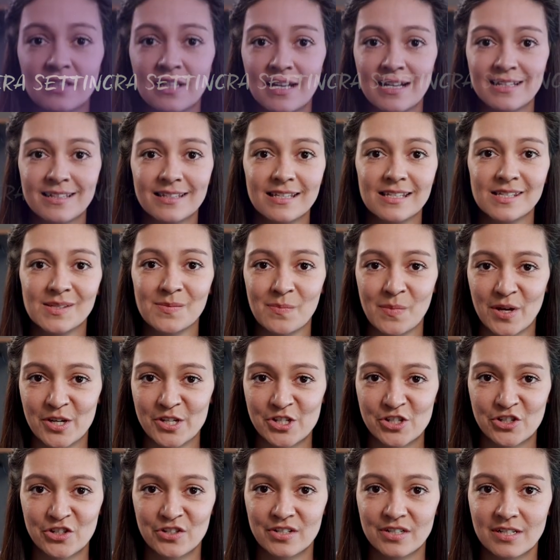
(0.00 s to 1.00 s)
light is
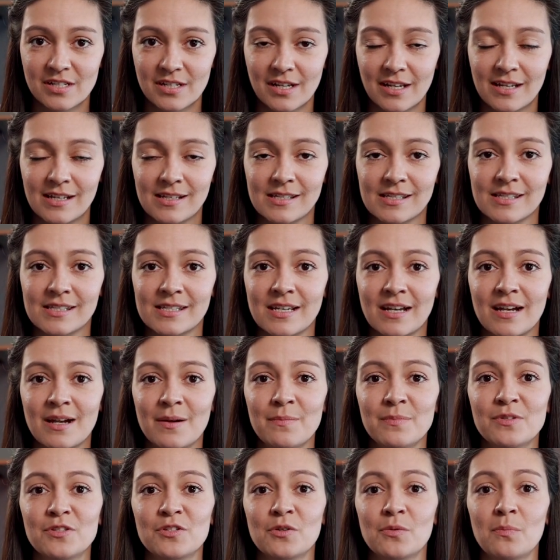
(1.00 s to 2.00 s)
measured, it's
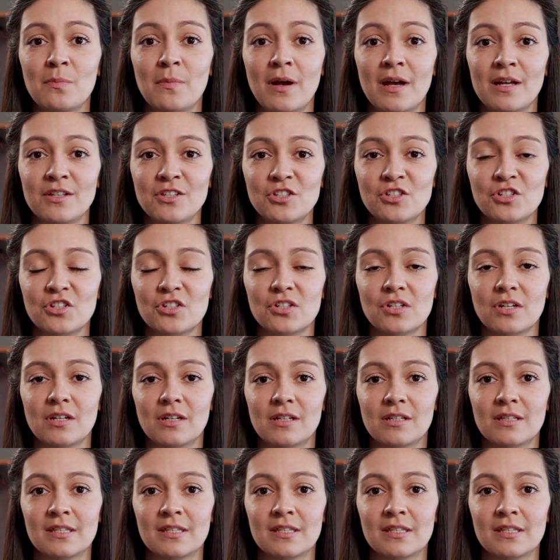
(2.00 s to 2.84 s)
time to match